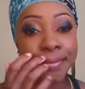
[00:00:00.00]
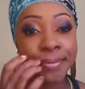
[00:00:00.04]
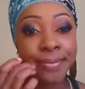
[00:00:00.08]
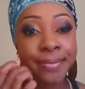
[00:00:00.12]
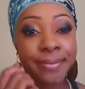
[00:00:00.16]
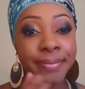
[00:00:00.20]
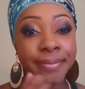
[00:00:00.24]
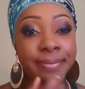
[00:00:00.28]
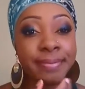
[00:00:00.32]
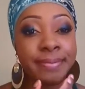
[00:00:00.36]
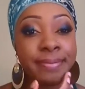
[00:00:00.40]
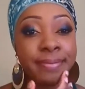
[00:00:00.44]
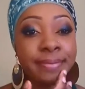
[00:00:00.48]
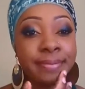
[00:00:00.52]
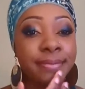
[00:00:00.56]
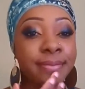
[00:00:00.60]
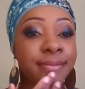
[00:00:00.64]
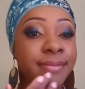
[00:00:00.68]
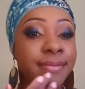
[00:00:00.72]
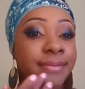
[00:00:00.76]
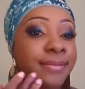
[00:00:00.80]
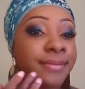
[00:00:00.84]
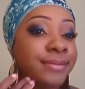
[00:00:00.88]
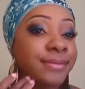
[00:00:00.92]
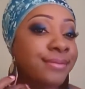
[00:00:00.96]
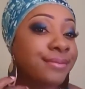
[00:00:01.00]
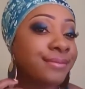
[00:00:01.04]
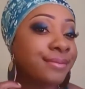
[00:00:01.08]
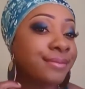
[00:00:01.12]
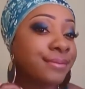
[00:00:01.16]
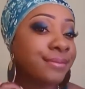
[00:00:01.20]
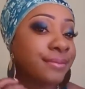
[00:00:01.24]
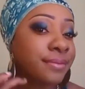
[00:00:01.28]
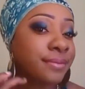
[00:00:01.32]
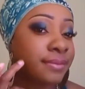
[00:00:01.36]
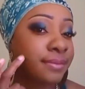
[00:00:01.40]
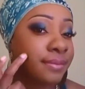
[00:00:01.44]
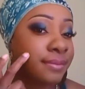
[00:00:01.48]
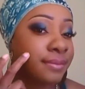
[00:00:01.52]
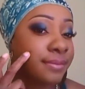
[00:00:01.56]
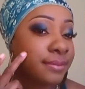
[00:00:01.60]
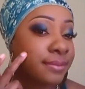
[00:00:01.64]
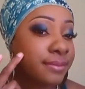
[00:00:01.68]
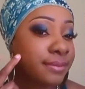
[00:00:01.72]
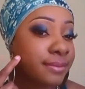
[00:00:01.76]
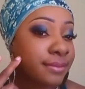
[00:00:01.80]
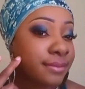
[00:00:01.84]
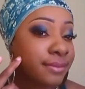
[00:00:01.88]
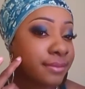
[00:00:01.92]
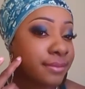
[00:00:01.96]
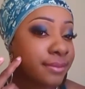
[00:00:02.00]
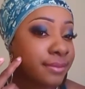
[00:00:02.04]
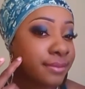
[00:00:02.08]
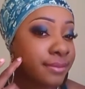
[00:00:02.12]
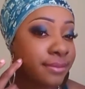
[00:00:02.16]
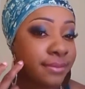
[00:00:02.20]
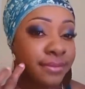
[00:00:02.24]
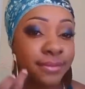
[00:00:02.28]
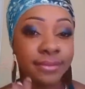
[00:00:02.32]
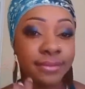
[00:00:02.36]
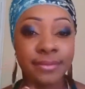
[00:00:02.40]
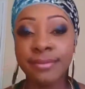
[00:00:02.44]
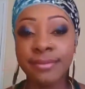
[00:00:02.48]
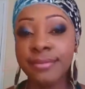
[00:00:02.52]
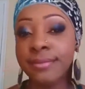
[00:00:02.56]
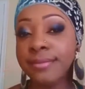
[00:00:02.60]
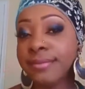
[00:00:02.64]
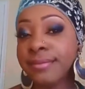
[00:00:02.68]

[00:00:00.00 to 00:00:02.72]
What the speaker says: (no one is talking)